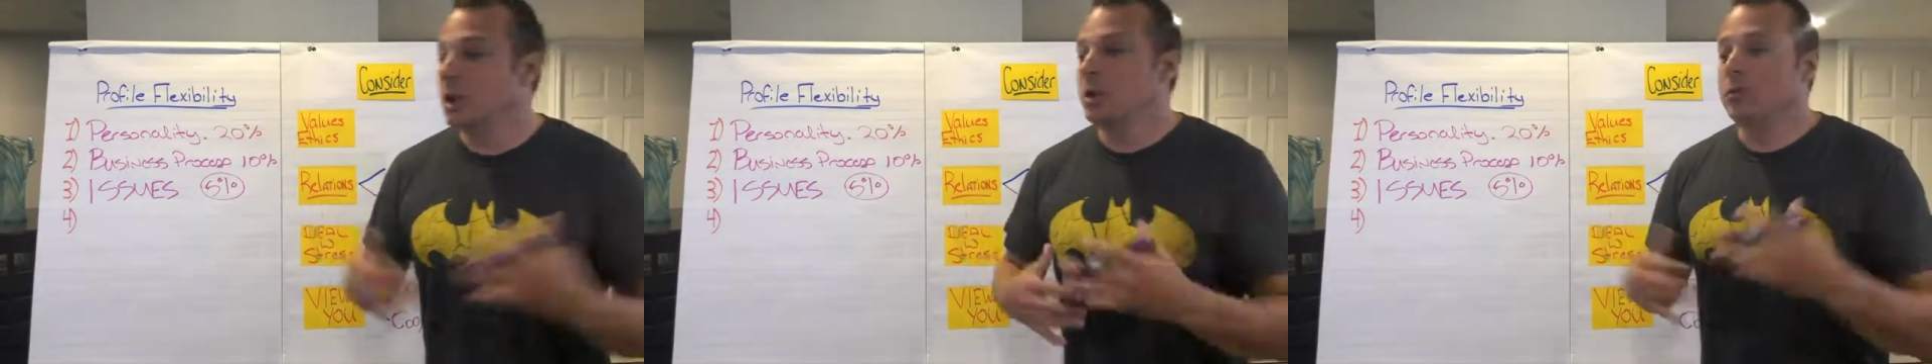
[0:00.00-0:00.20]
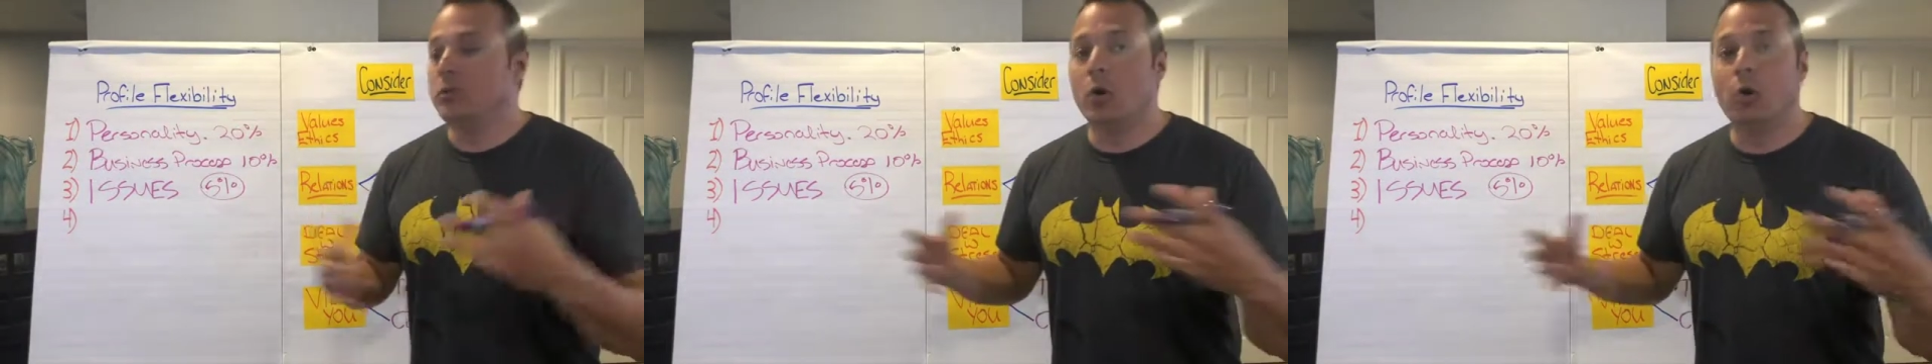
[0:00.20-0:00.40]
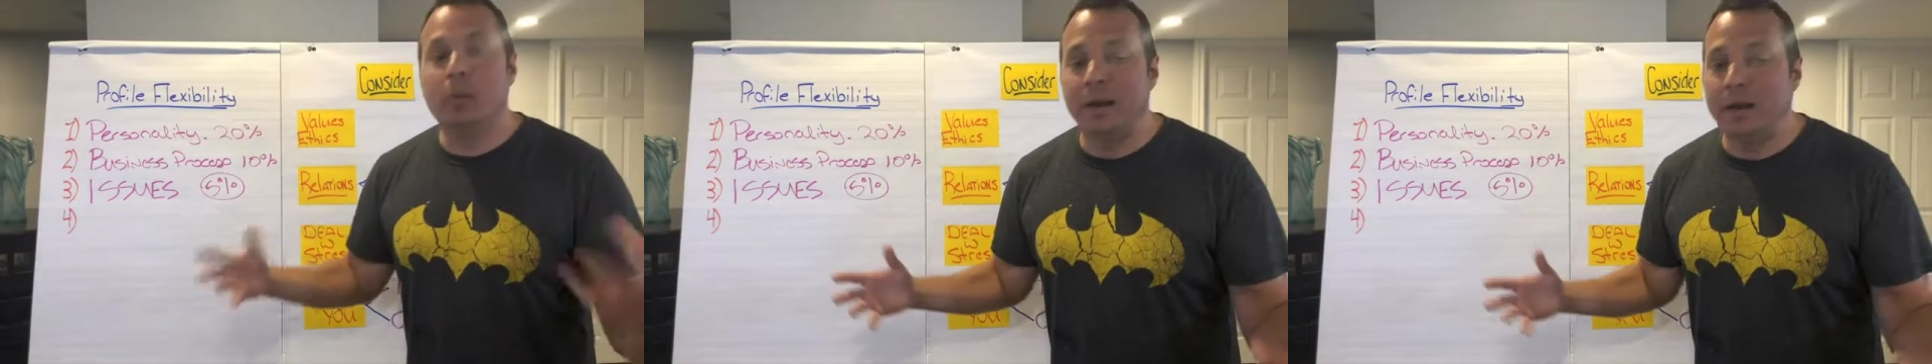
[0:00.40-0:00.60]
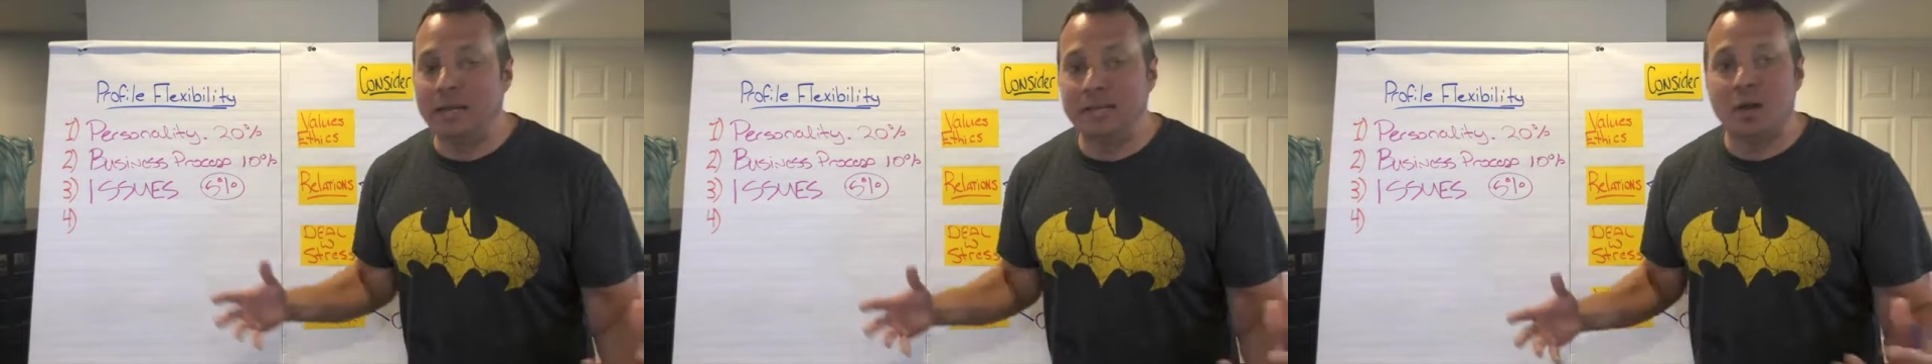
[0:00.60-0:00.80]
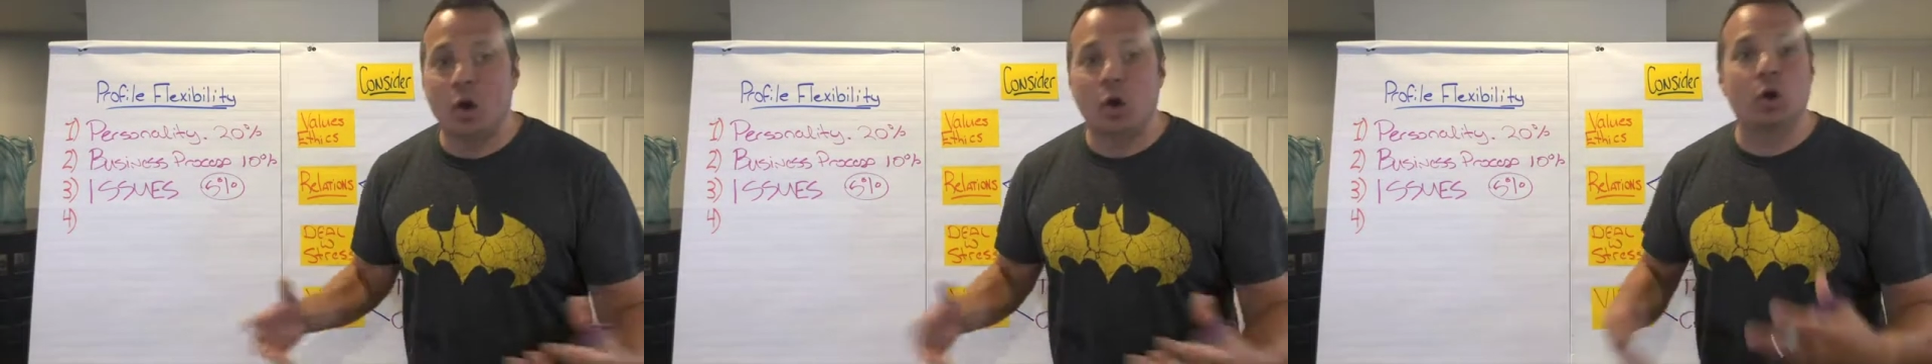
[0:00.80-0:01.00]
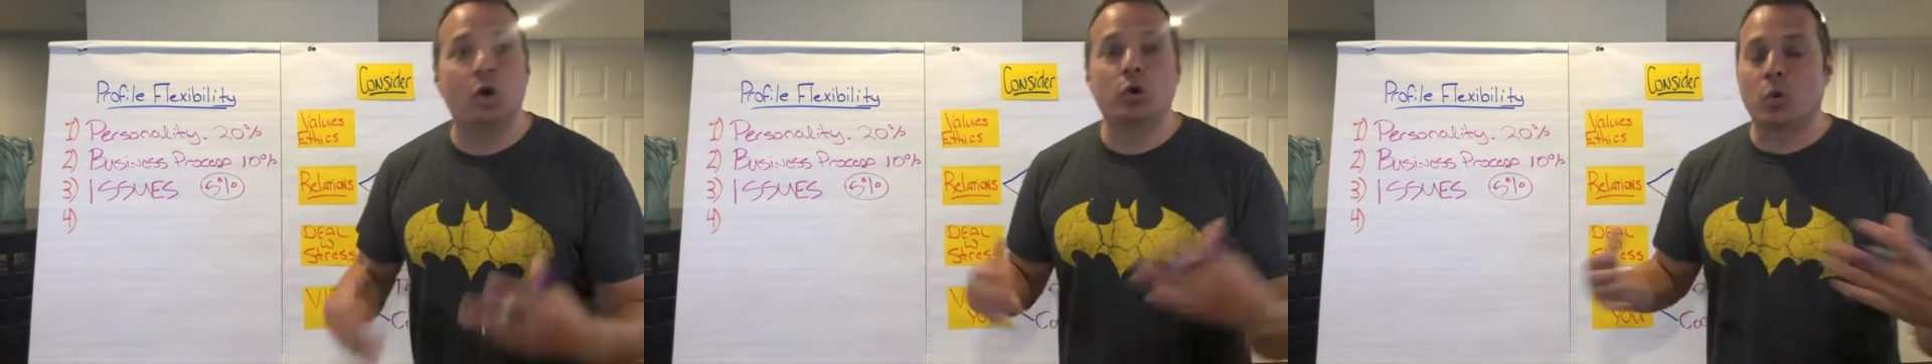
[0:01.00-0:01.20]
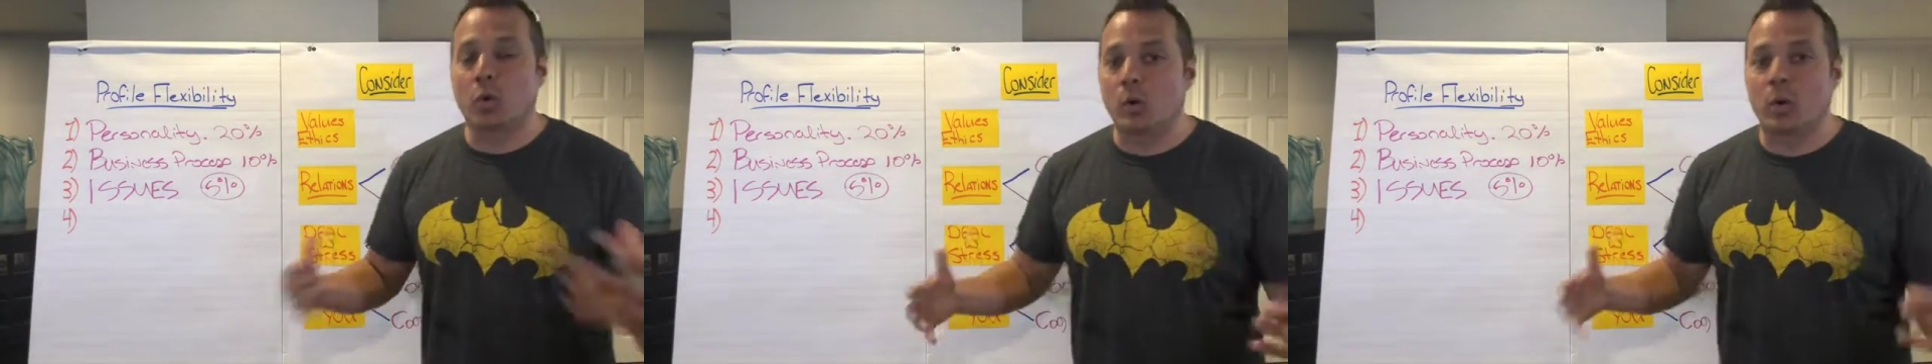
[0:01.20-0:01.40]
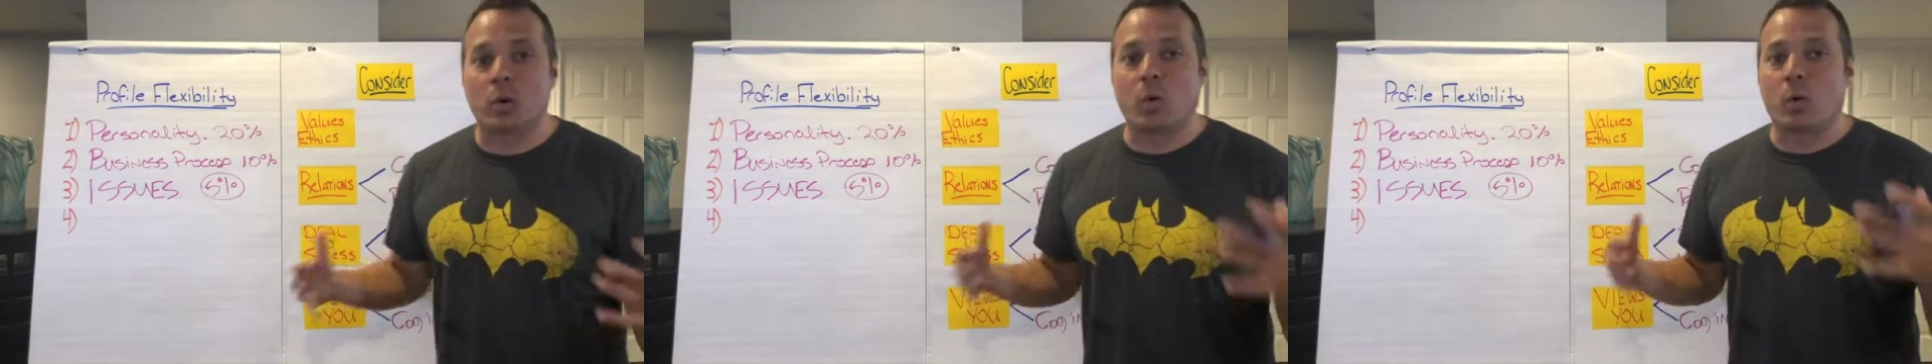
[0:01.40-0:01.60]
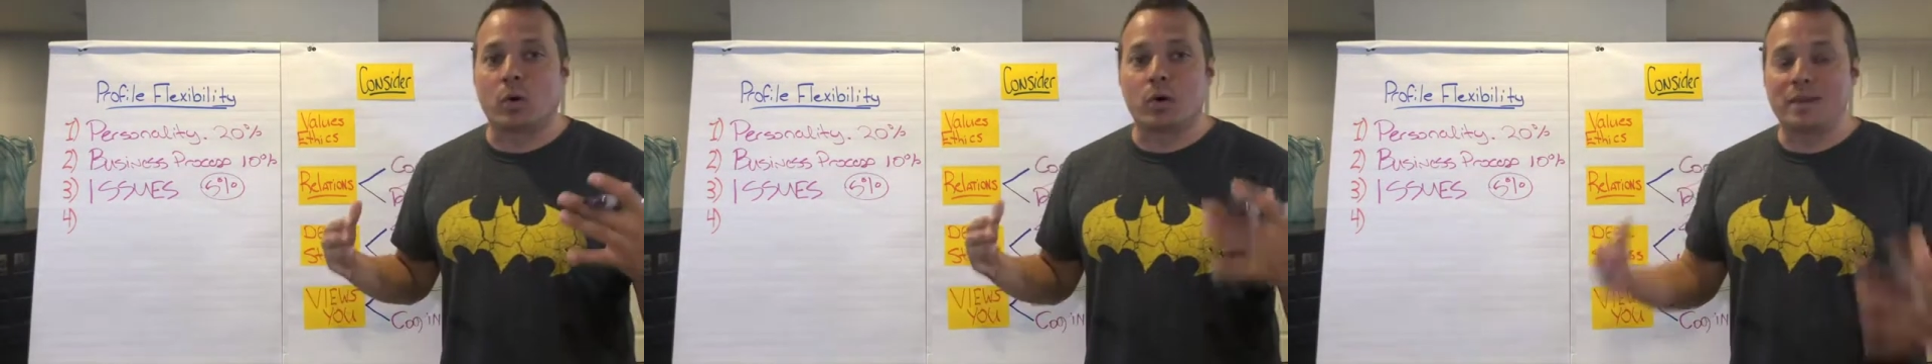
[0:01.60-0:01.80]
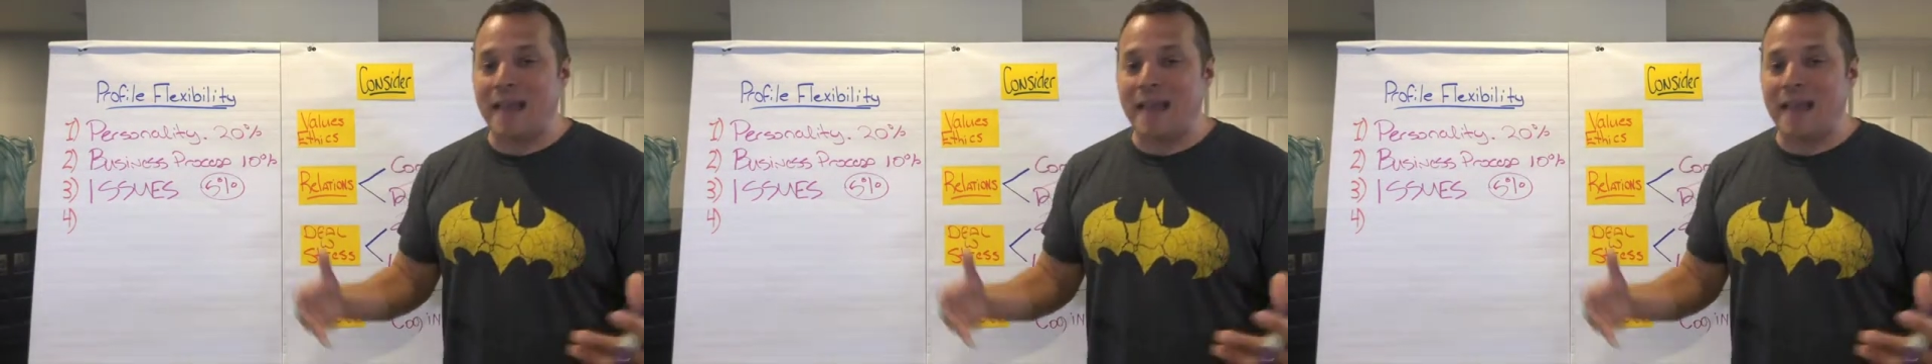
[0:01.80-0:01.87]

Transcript: nobody's hurt or